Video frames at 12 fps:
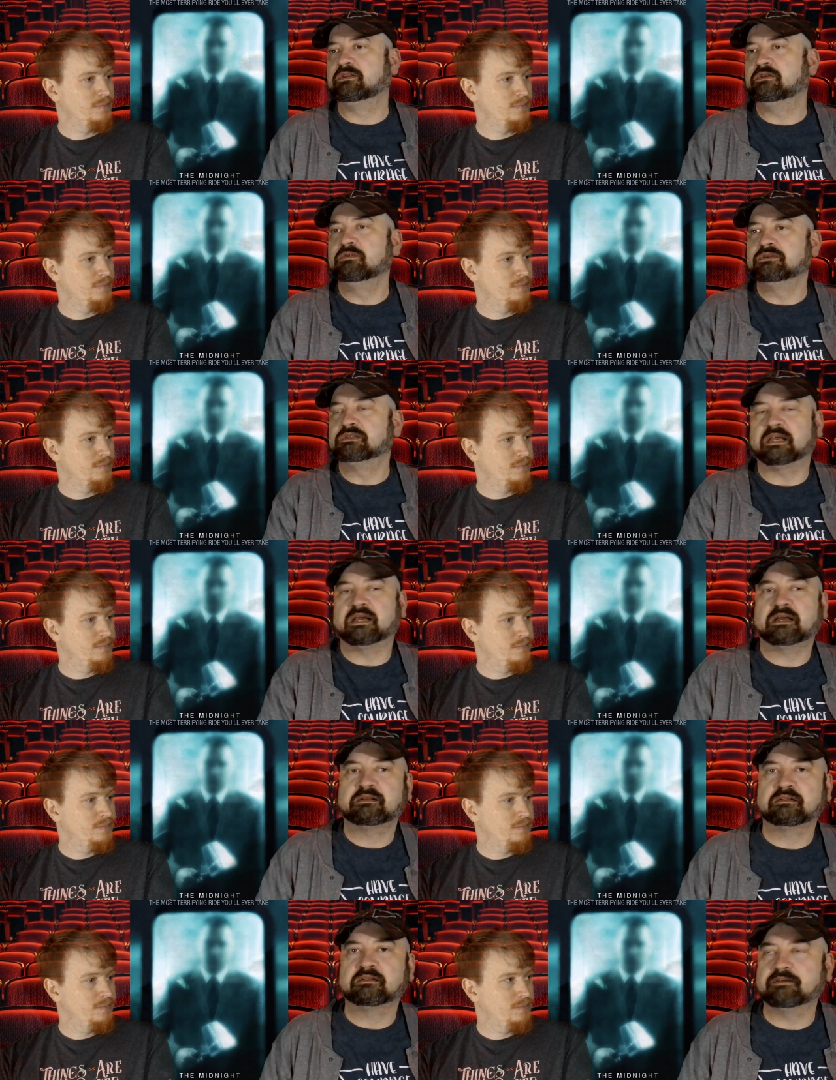Speaker 1: use
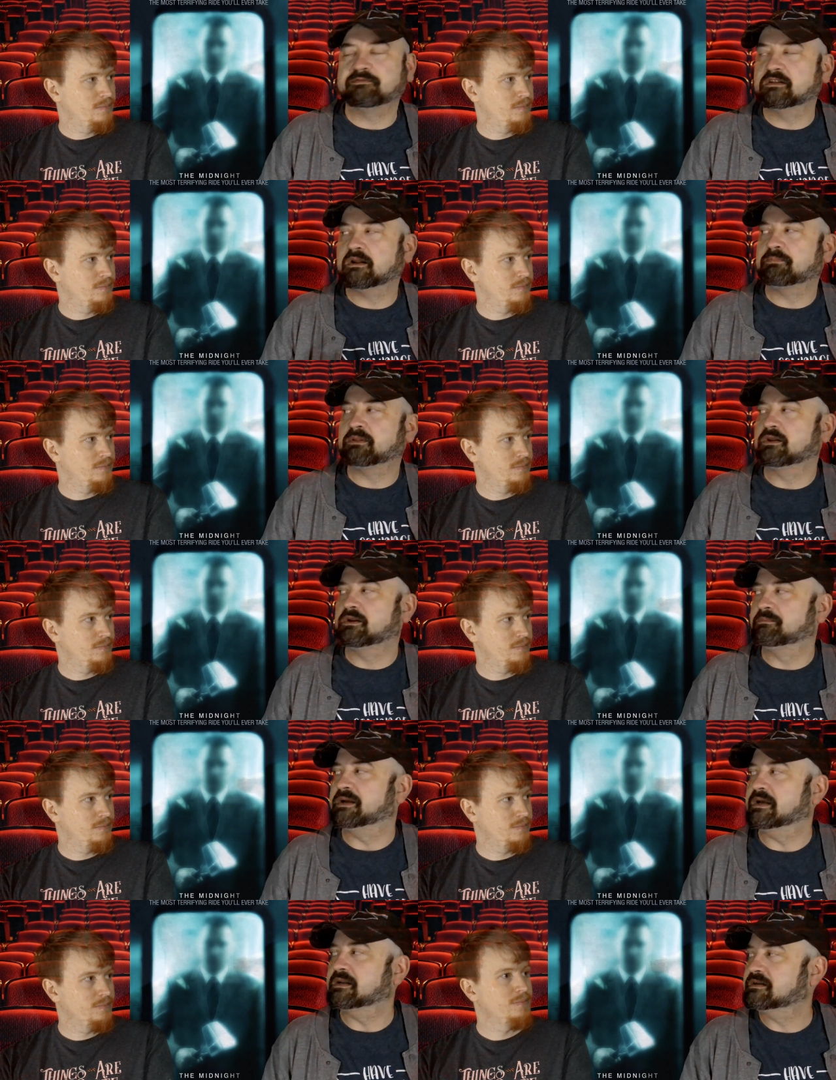that, lift it up a little
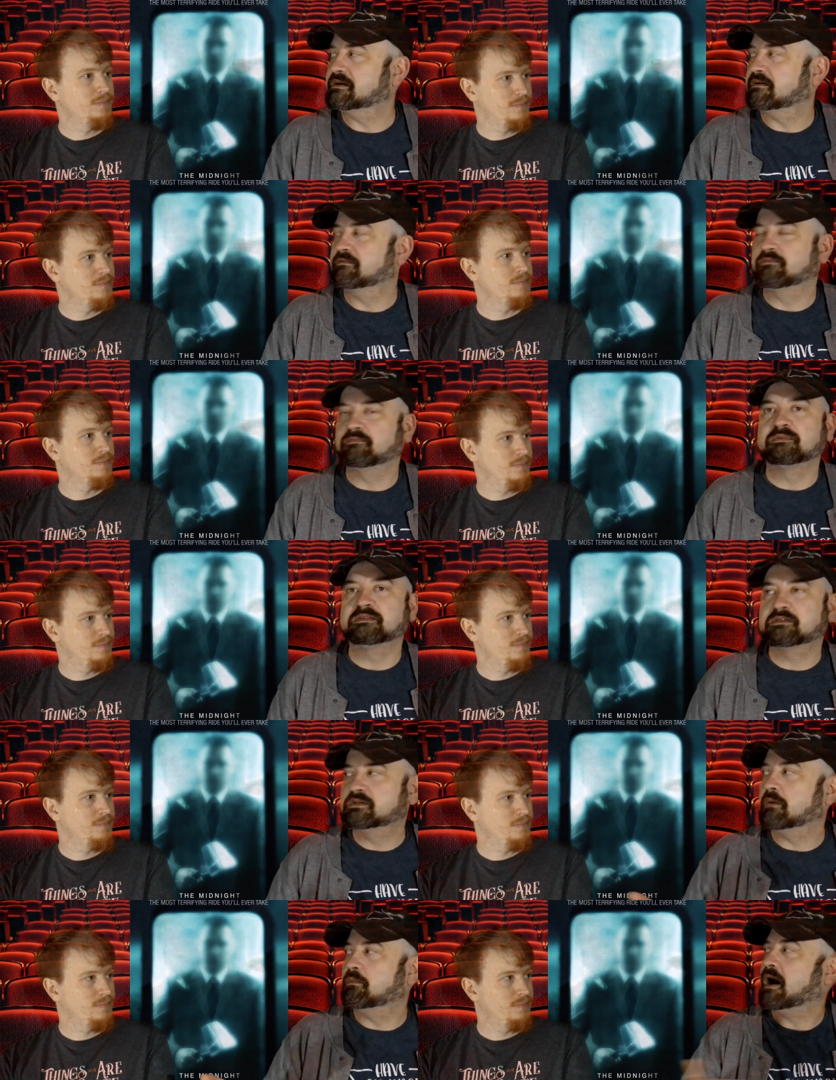bit of
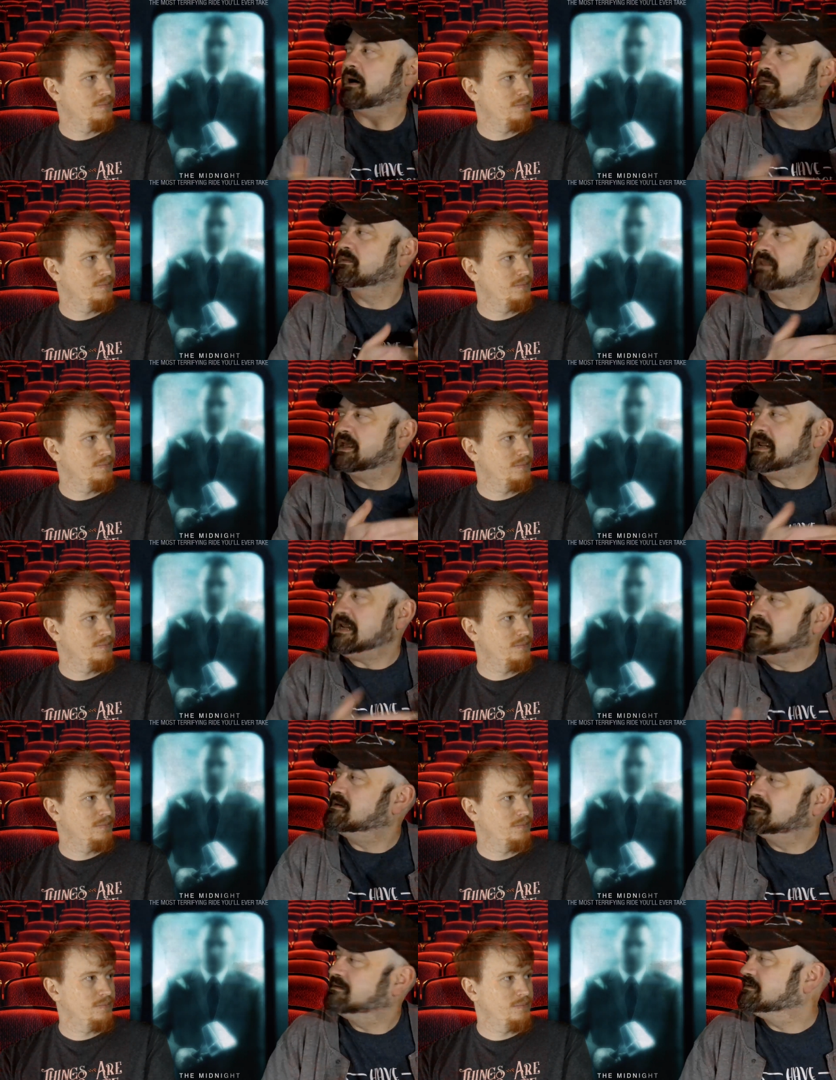somehow they
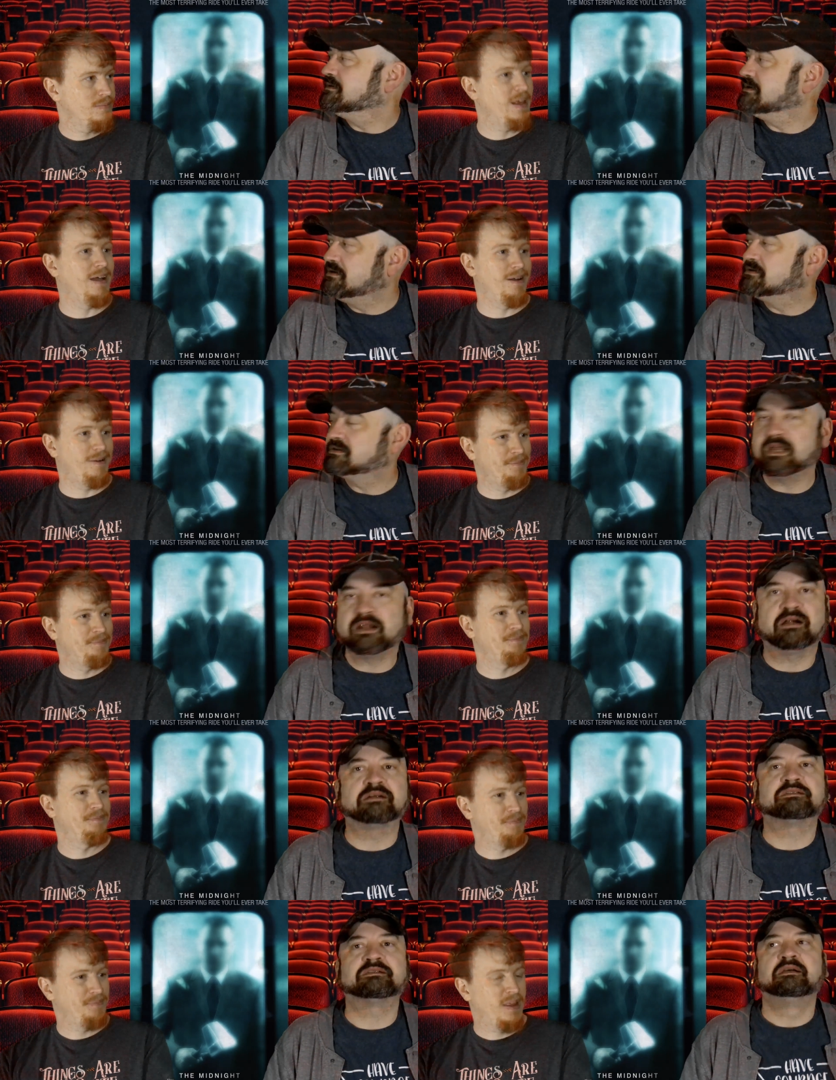yeah. use
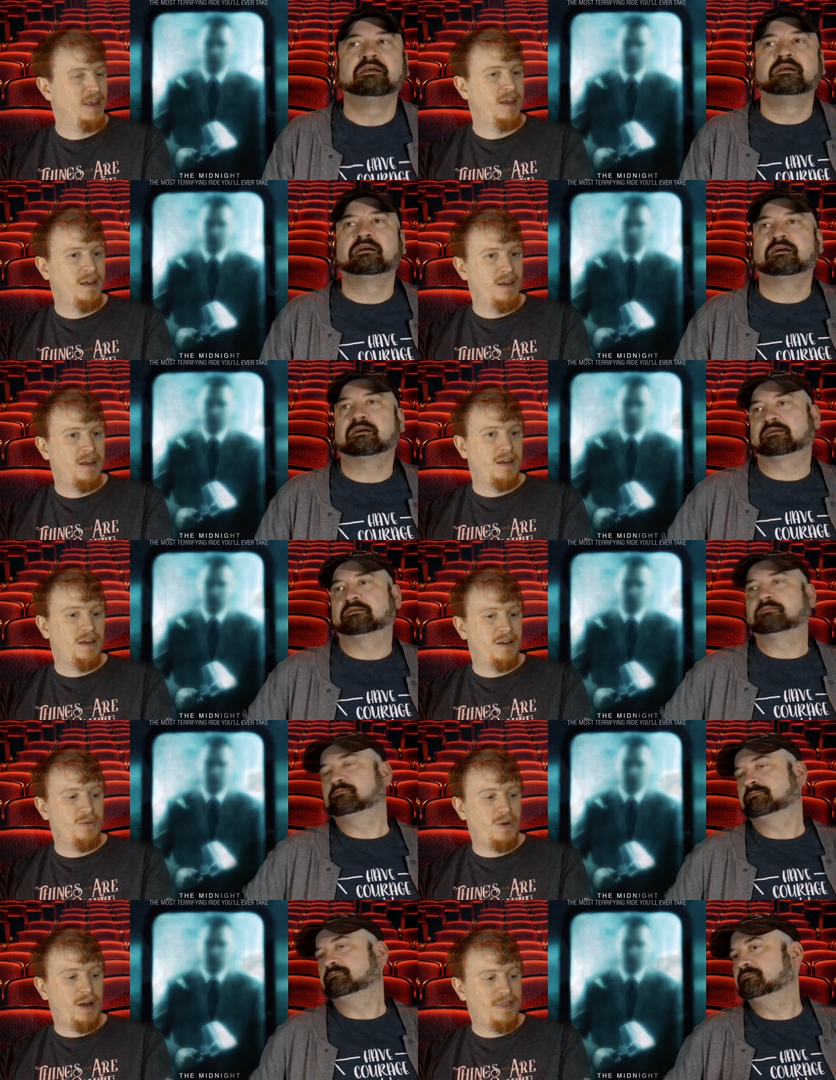theirs.
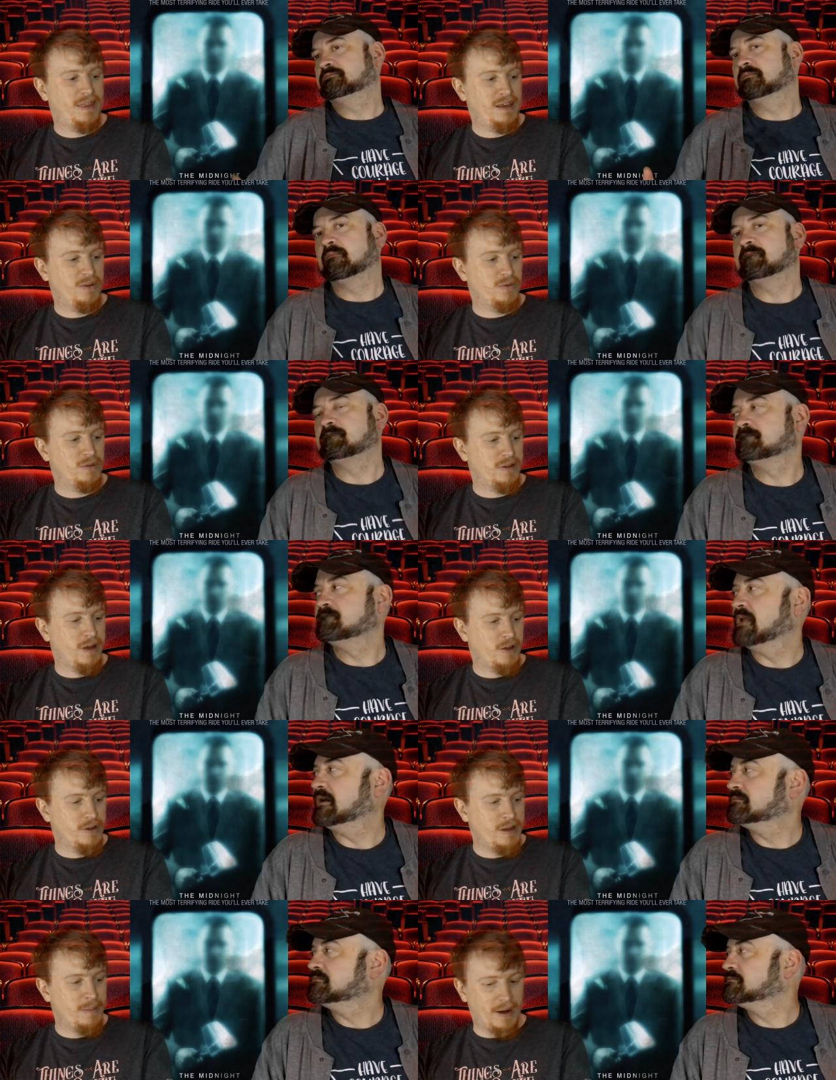Um,
Speaker 2: I think a
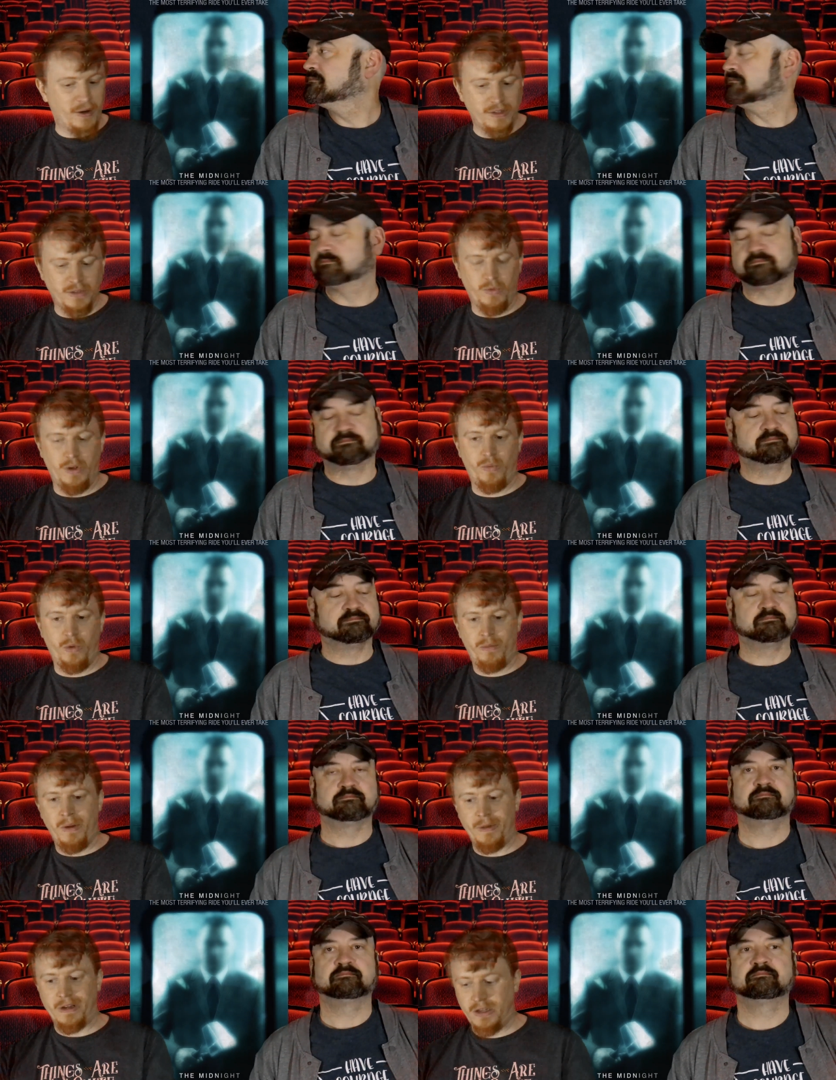good comparison with with
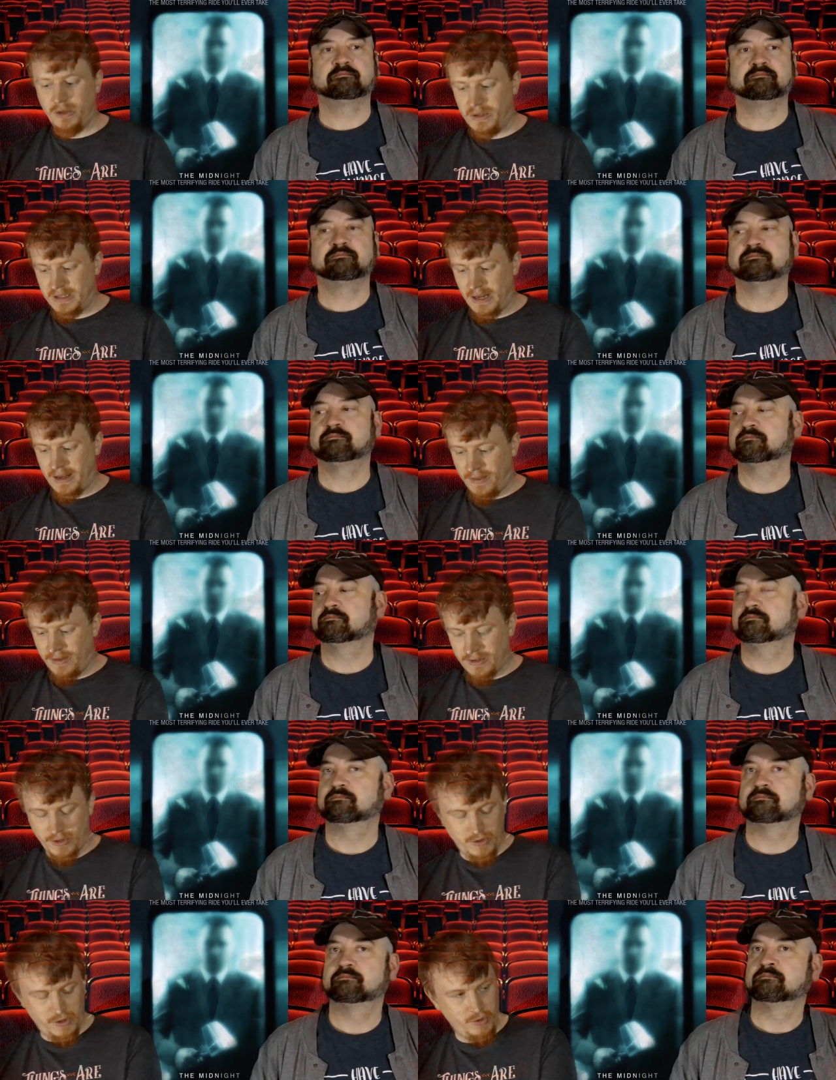Mimic Two is that again these
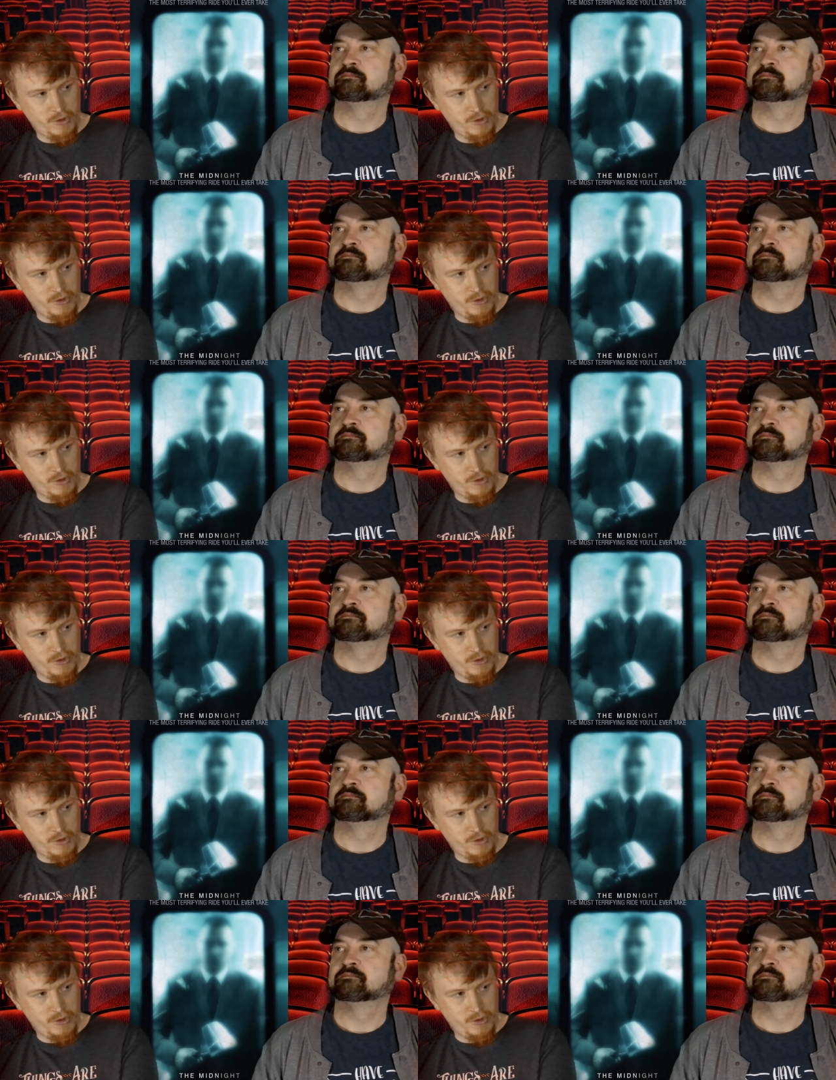are two